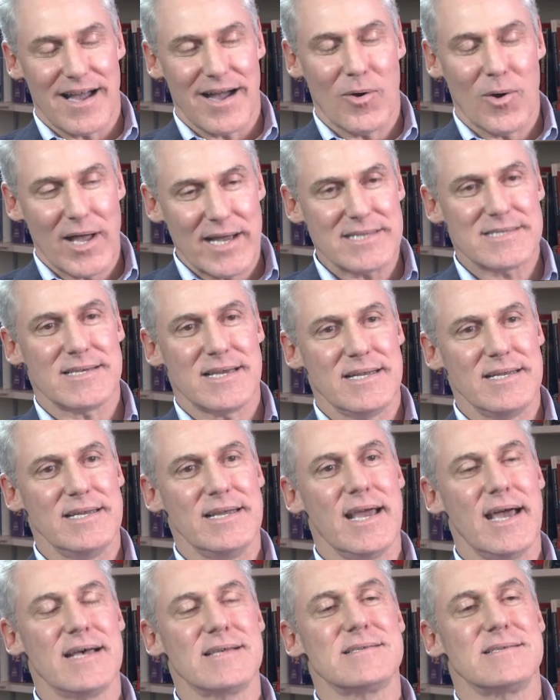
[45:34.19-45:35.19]
"Well, I said
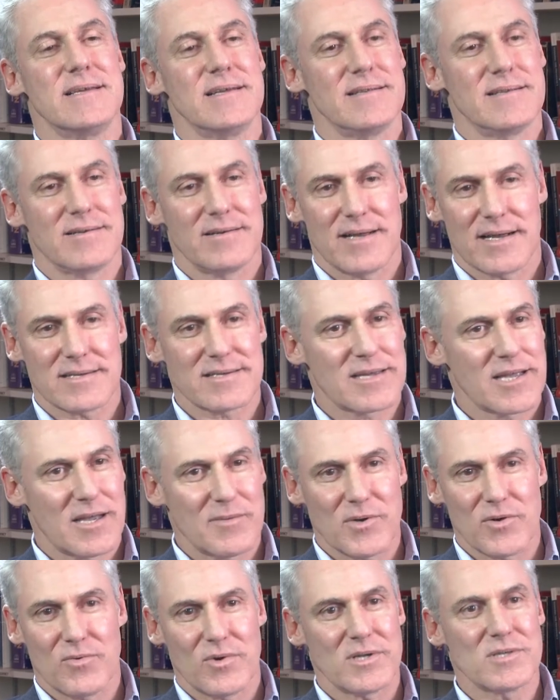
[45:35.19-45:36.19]
yes," and her next
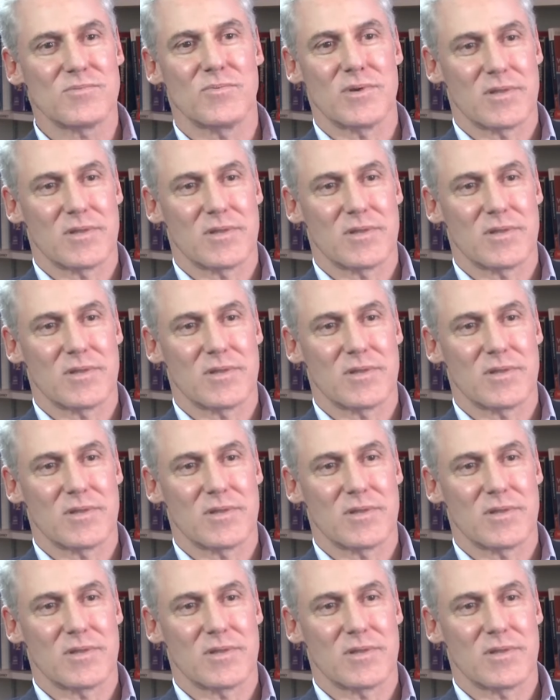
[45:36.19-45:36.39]
comment was,